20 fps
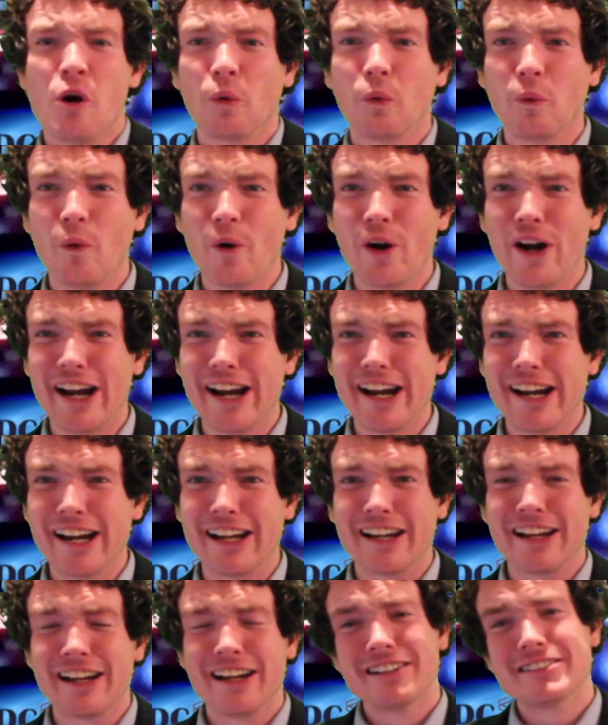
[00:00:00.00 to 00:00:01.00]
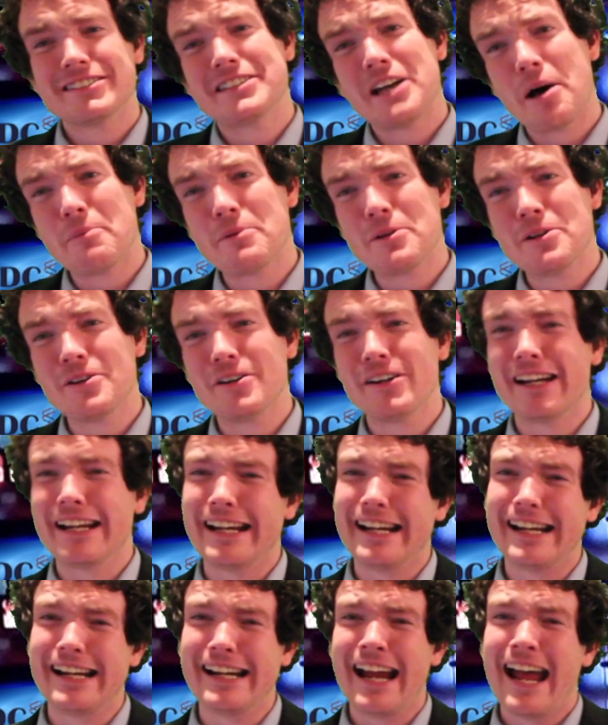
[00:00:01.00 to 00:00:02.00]
Weak. W
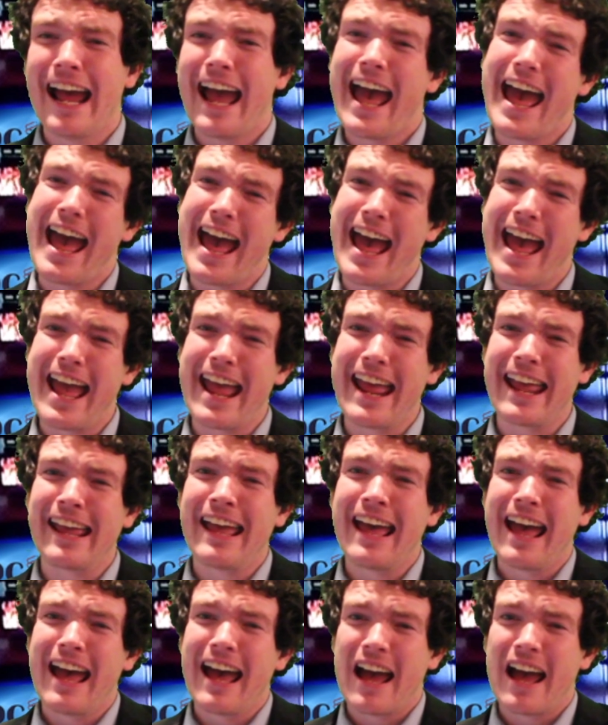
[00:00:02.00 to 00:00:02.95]
E A